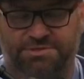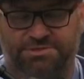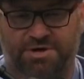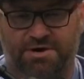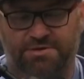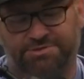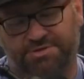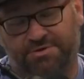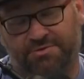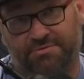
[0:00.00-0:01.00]
this car,
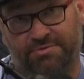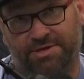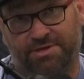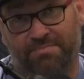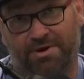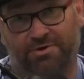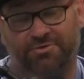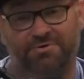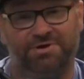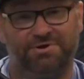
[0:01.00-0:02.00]
so in the Mark
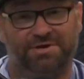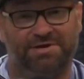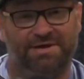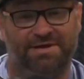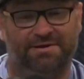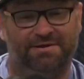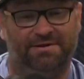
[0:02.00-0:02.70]
III, you could get,